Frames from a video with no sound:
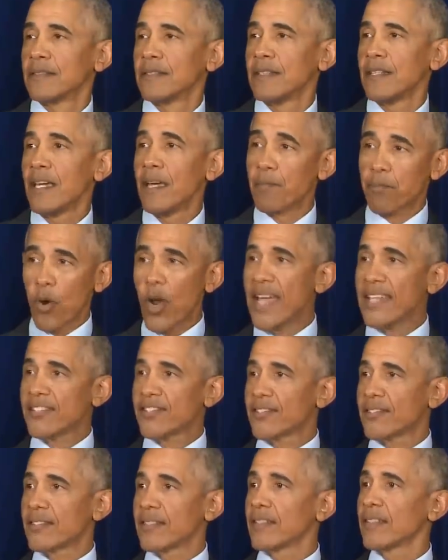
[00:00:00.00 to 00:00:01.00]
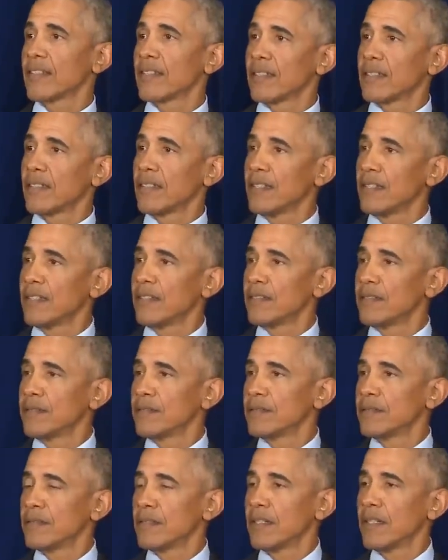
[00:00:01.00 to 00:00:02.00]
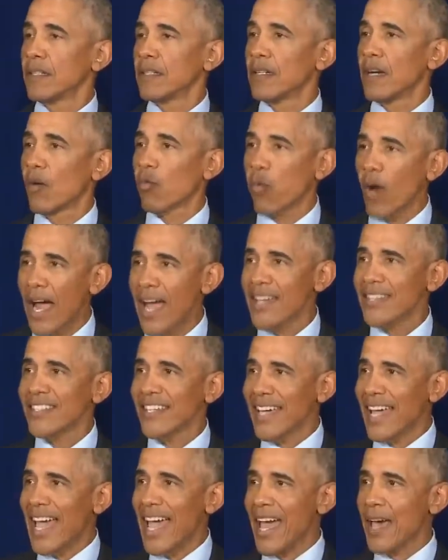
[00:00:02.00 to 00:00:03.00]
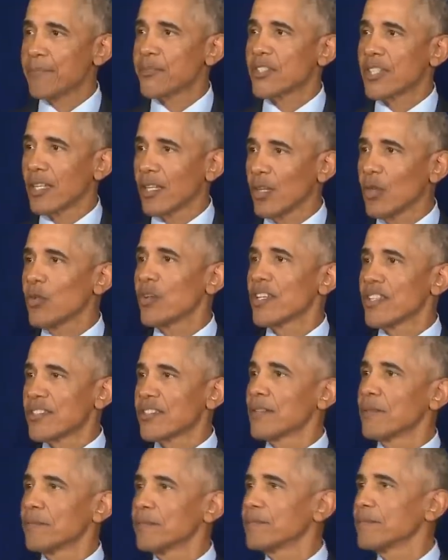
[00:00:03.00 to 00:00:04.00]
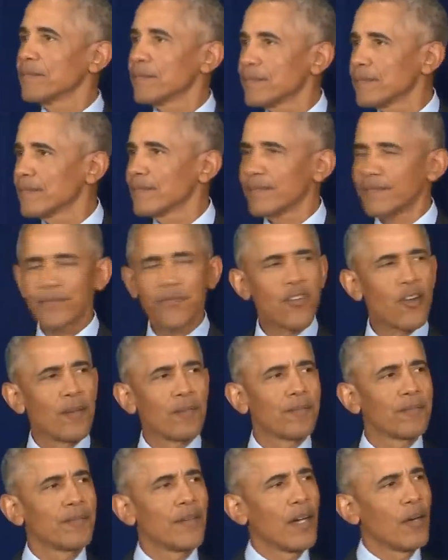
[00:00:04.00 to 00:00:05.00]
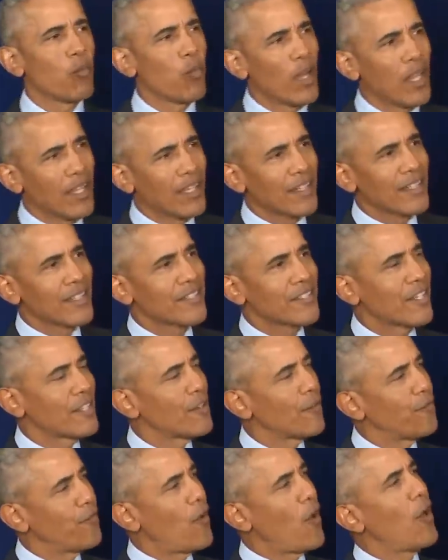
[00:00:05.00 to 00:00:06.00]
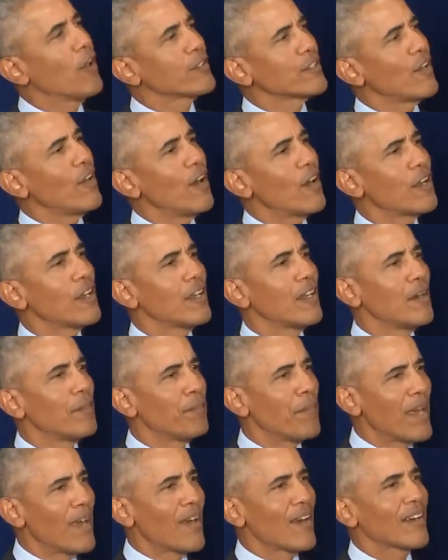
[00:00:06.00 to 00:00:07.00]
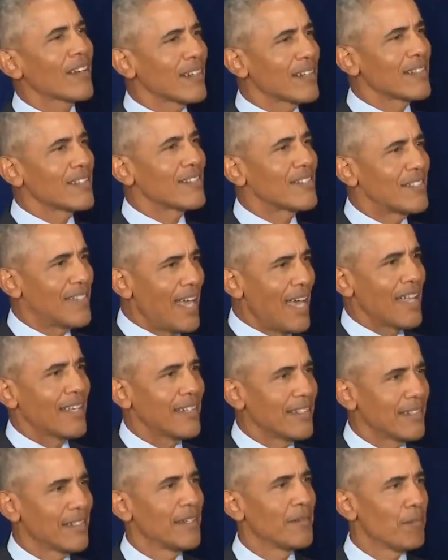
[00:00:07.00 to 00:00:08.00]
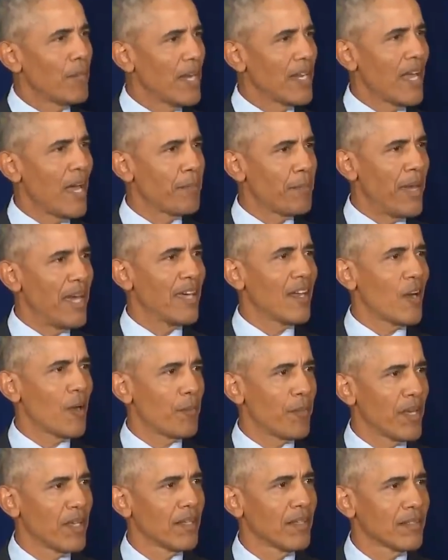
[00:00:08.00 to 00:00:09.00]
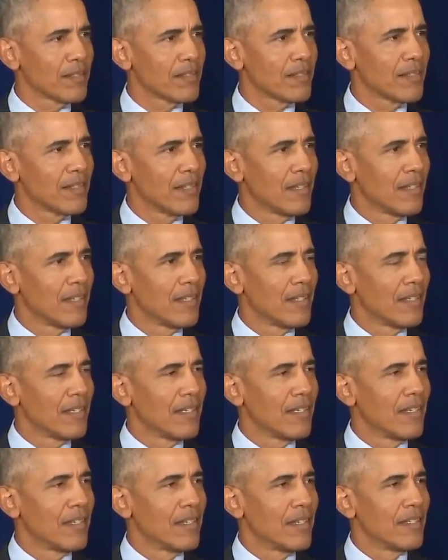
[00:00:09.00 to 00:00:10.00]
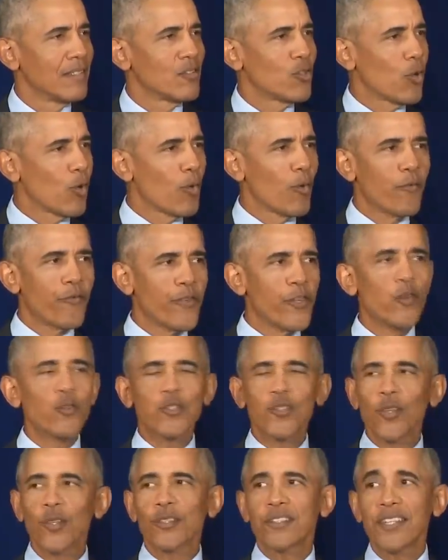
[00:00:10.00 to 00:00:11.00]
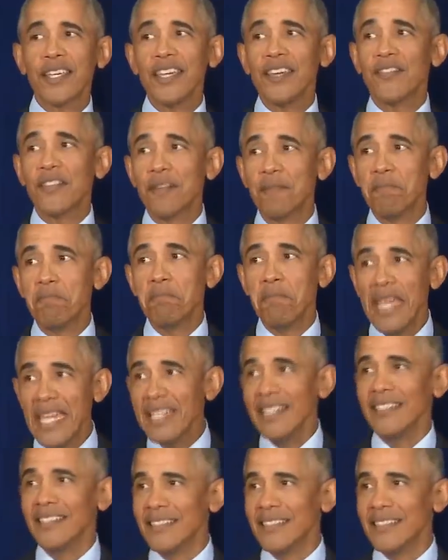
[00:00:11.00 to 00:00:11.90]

embraced a rising absolutism from a willingness to default on America's debt by not paying our bills, to a refusal to even meet,